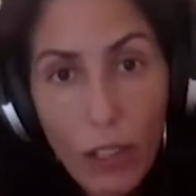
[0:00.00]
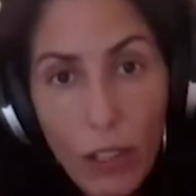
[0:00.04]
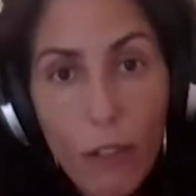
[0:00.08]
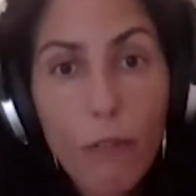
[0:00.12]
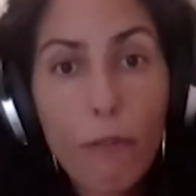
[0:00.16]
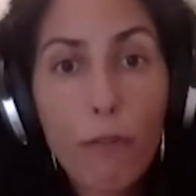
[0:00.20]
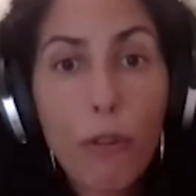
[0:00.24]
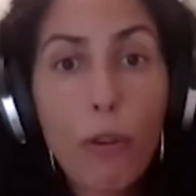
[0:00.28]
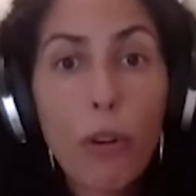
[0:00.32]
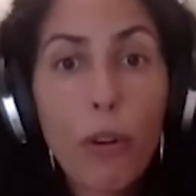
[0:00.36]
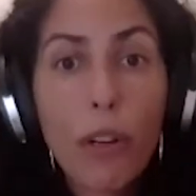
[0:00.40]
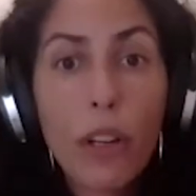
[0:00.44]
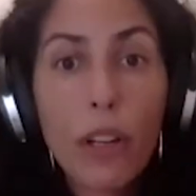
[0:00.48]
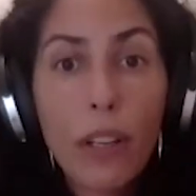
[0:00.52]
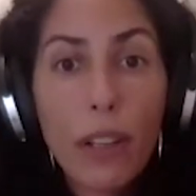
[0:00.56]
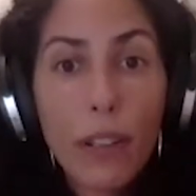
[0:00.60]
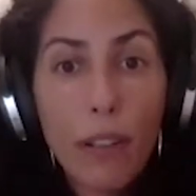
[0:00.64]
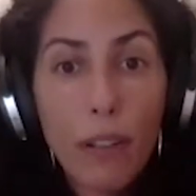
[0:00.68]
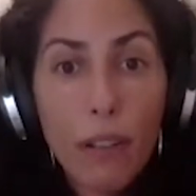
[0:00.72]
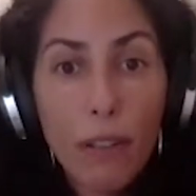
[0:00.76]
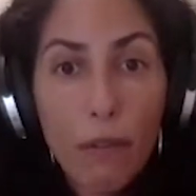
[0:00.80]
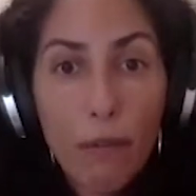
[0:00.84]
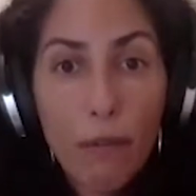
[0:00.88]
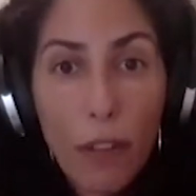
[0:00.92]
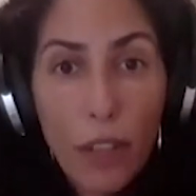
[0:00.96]
for
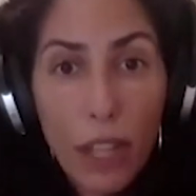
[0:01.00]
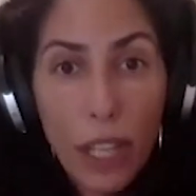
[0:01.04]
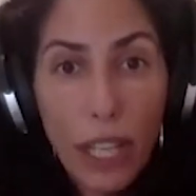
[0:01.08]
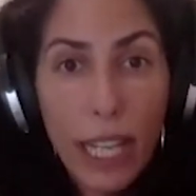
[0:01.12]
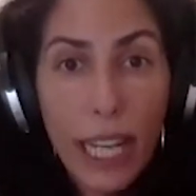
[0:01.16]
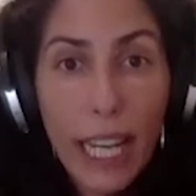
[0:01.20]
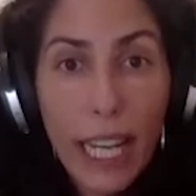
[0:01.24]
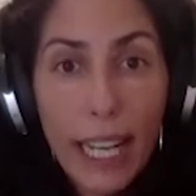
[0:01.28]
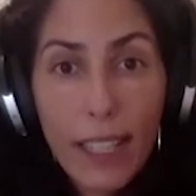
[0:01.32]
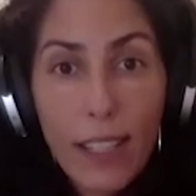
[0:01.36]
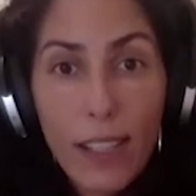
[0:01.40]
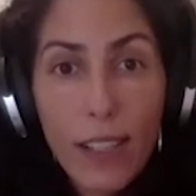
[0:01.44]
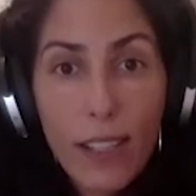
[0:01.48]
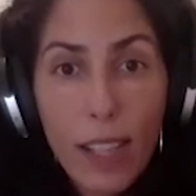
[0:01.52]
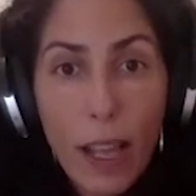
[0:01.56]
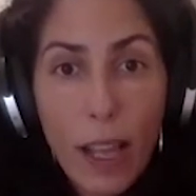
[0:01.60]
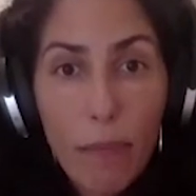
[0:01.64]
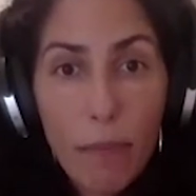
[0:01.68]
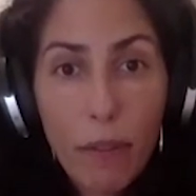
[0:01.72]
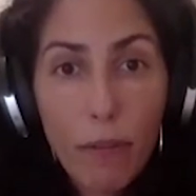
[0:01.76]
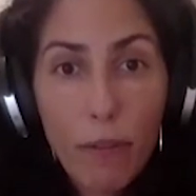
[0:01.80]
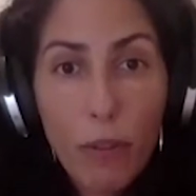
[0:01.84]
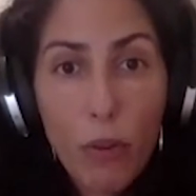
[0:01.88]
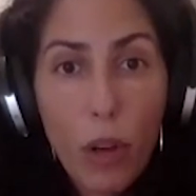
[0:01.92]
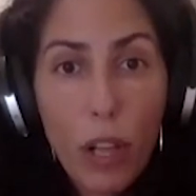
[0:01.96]
the next step
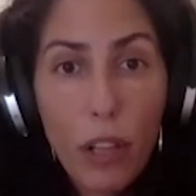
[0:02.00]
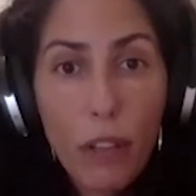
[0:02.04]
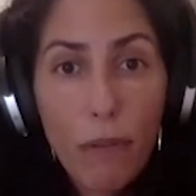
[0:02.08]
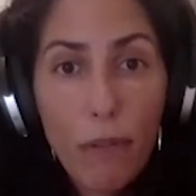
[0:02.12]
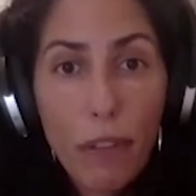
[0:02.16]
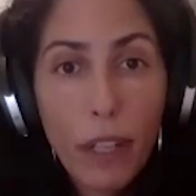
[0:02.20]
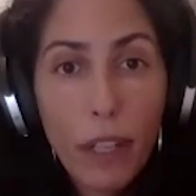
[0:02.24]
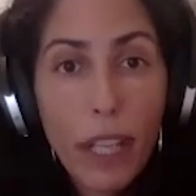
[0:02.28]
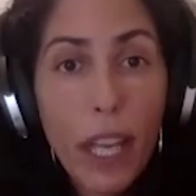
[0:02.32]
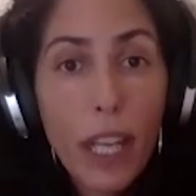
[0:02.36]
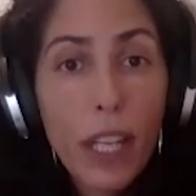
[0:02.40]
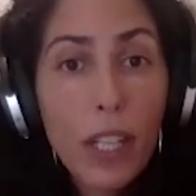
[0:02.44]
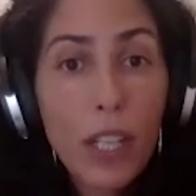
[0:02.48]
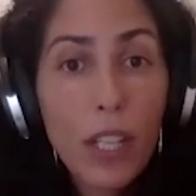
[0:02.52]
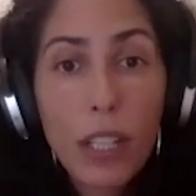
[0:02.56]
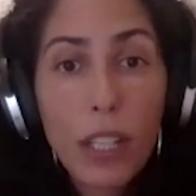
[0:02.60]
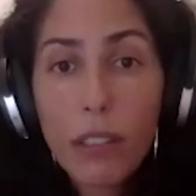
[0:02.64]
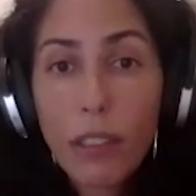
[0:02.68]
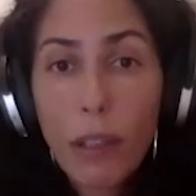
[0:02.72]
of qualification.